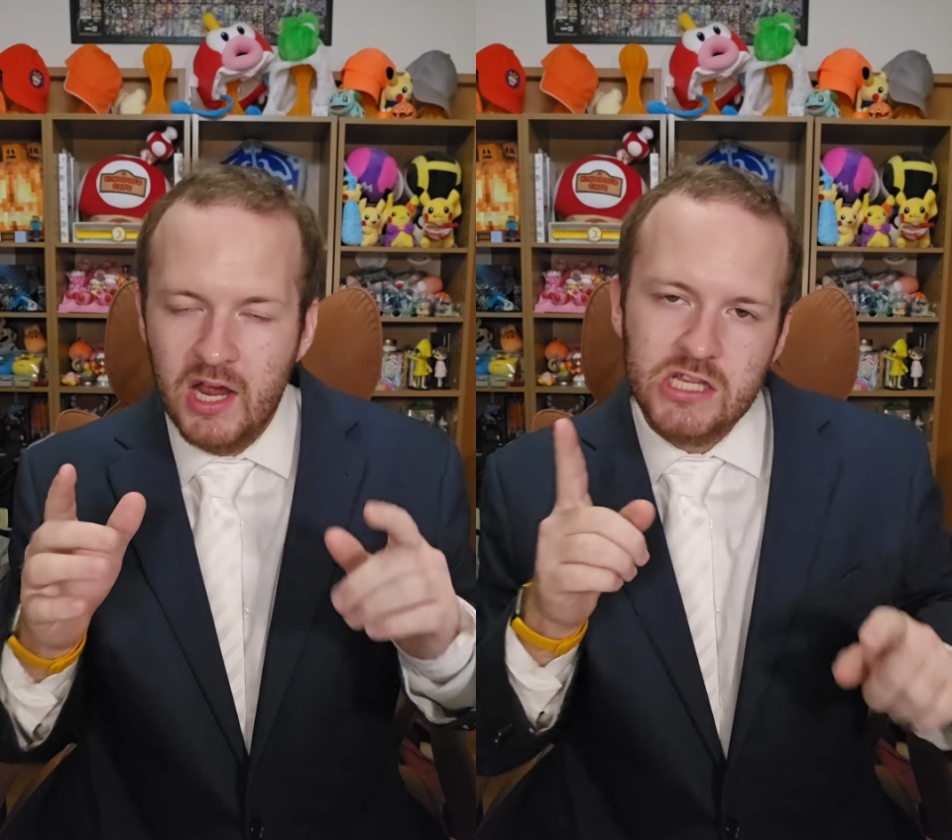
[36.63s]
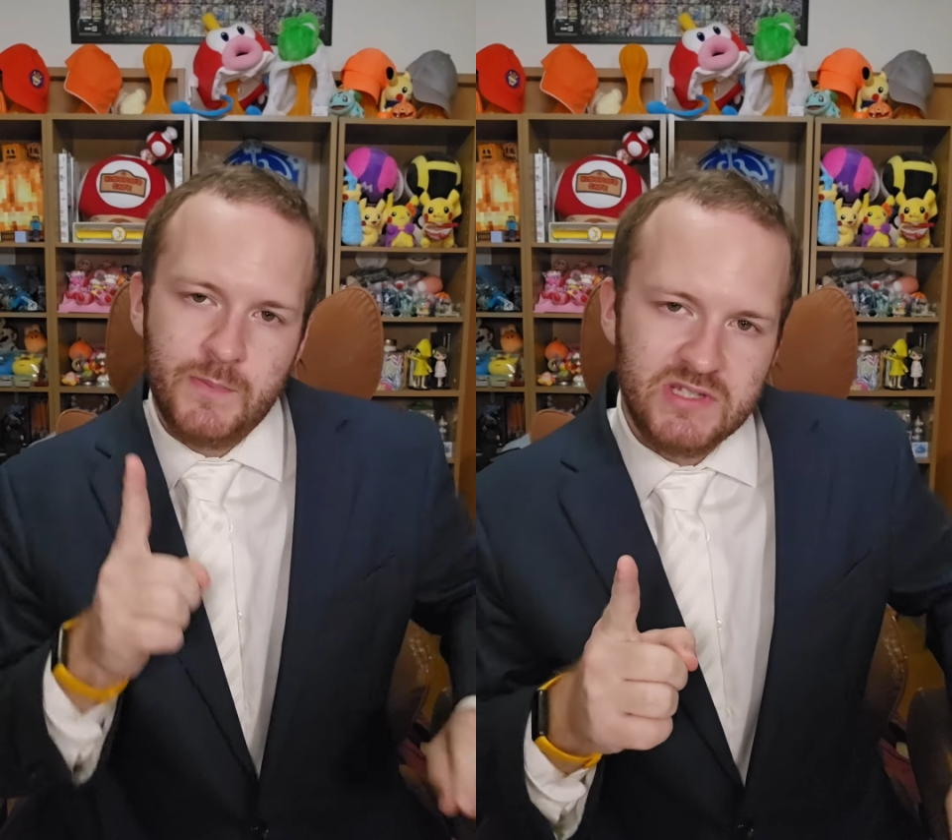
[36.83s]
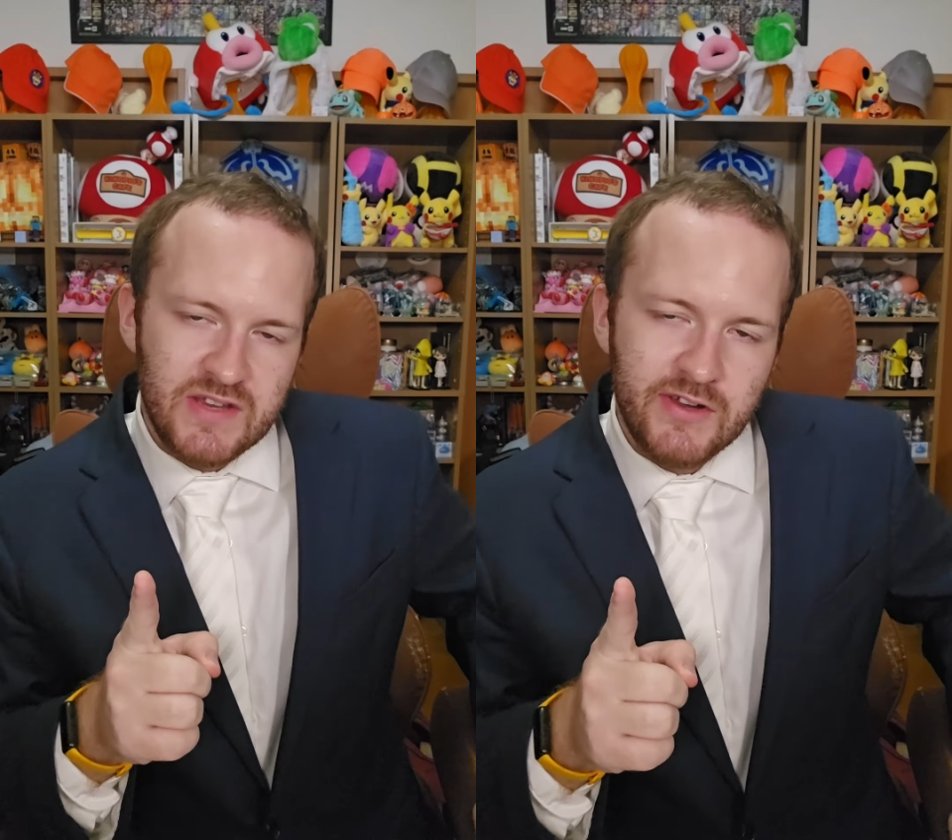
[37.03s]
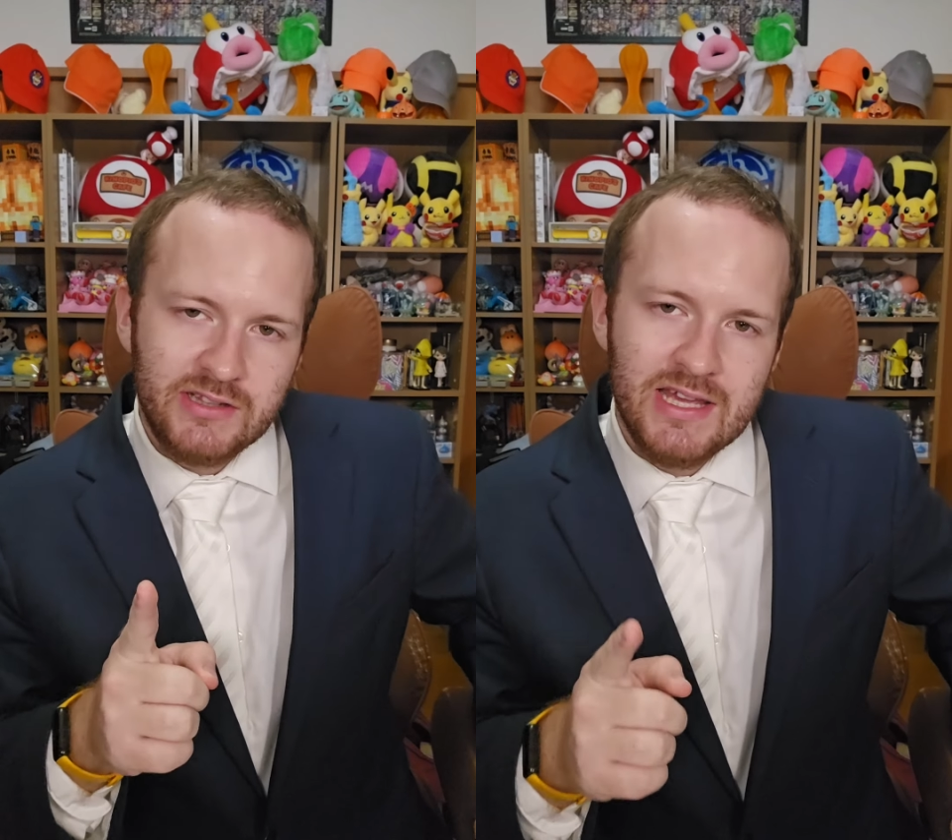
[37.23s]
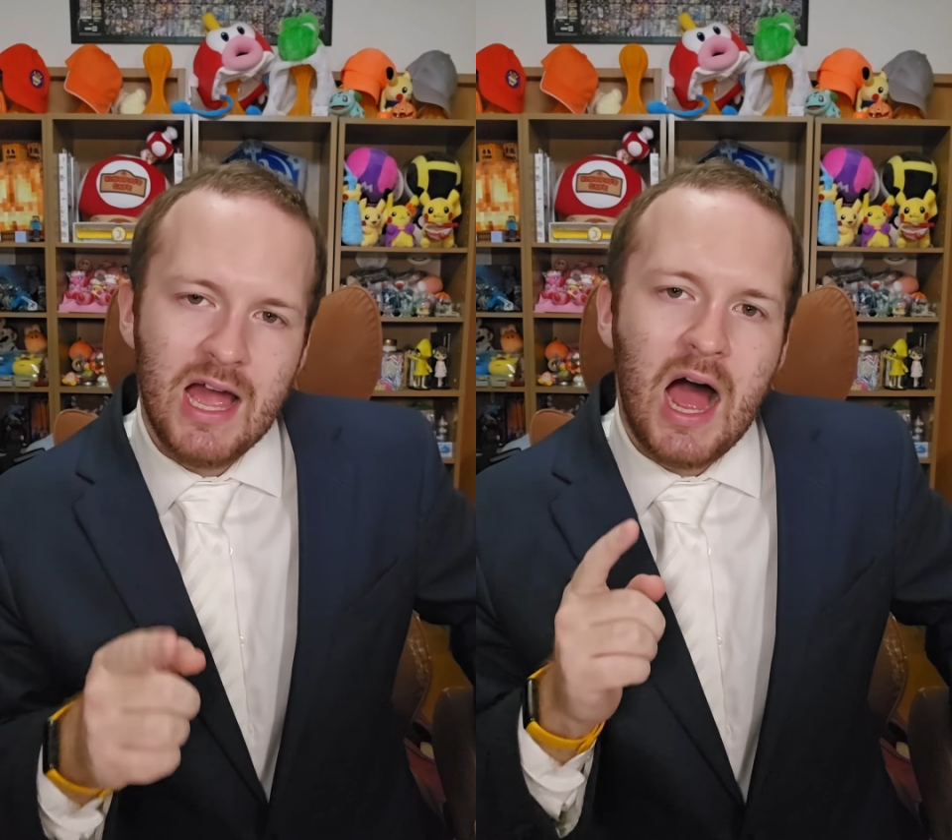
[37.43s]

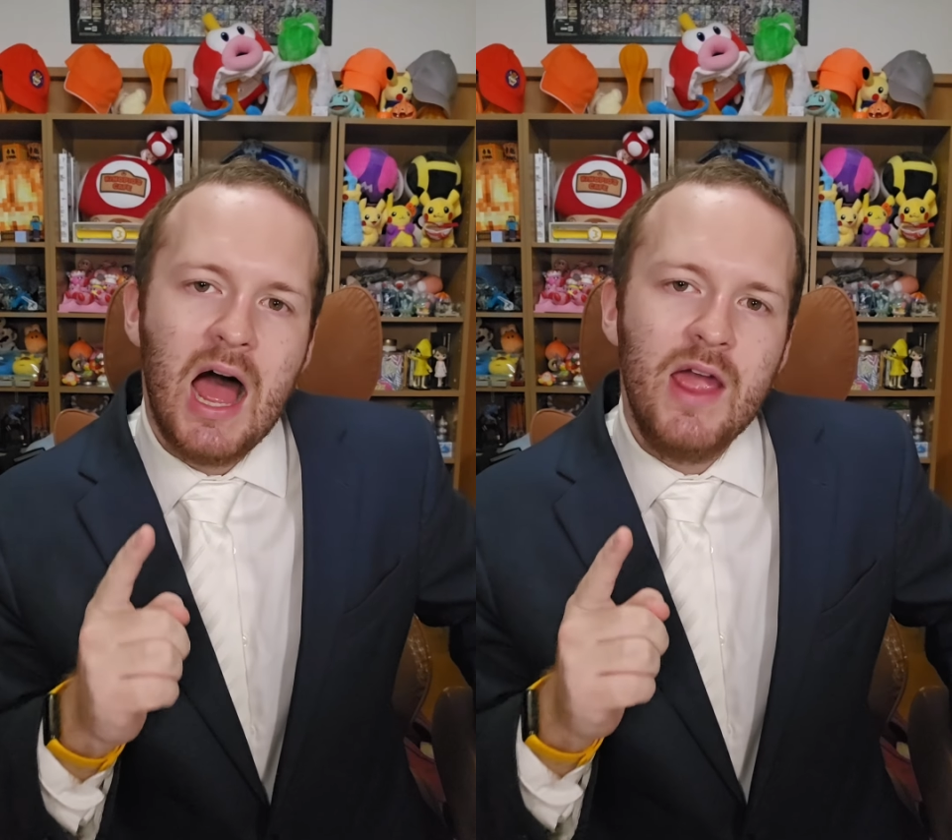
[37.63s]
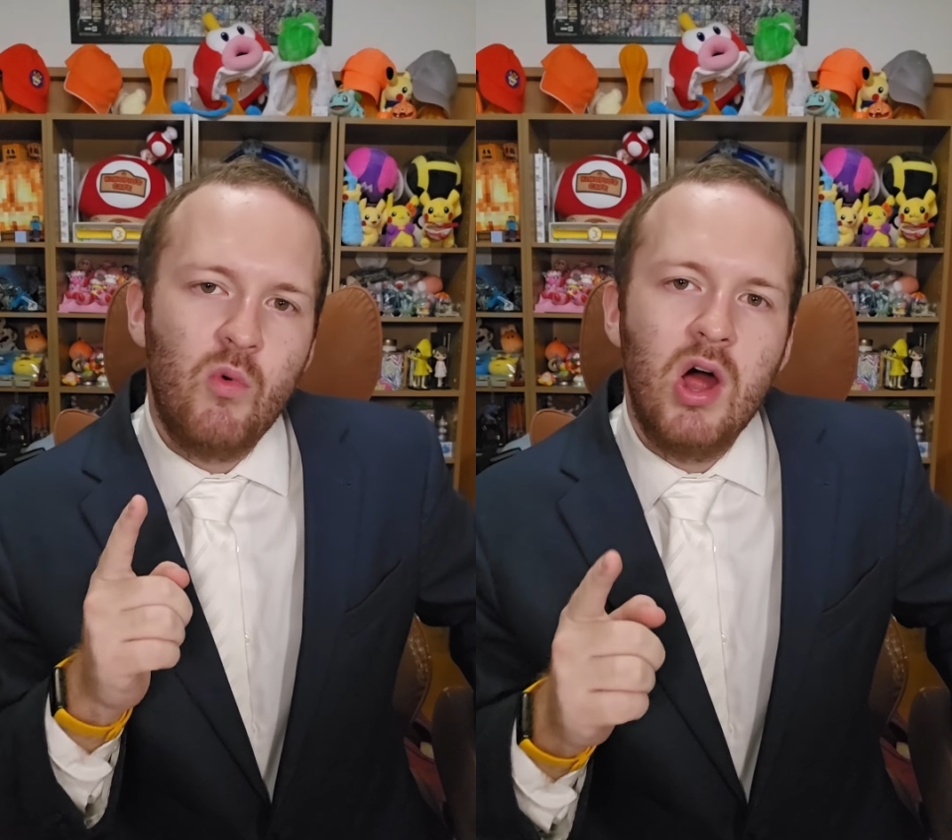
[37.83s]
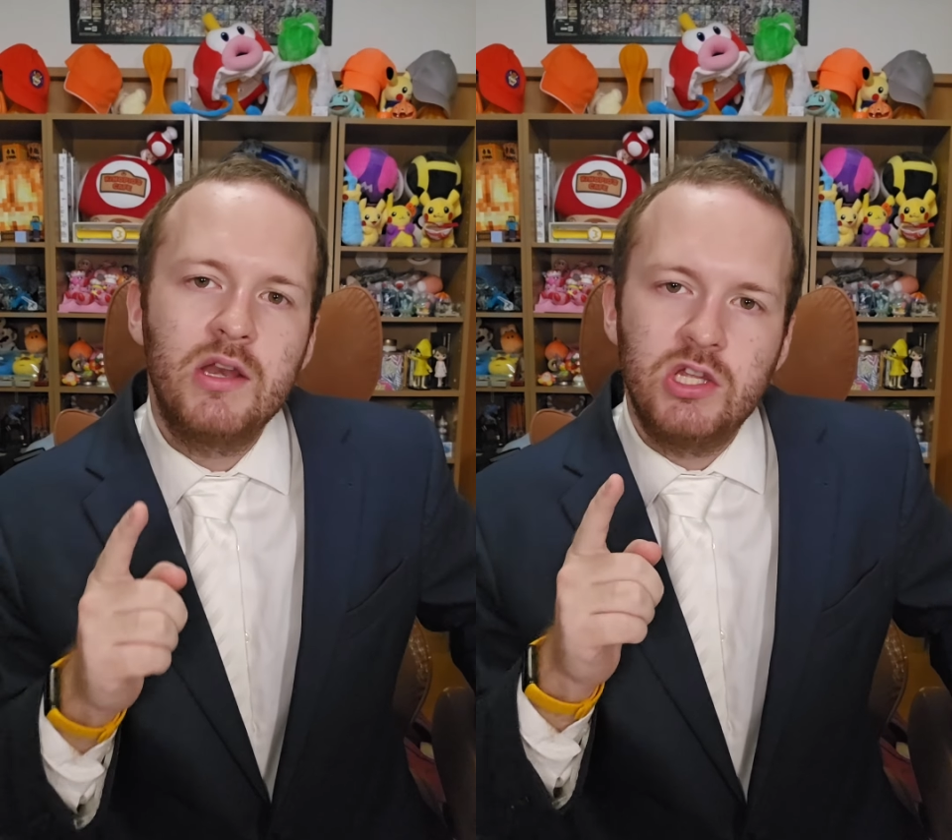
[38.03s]
Specifically, I want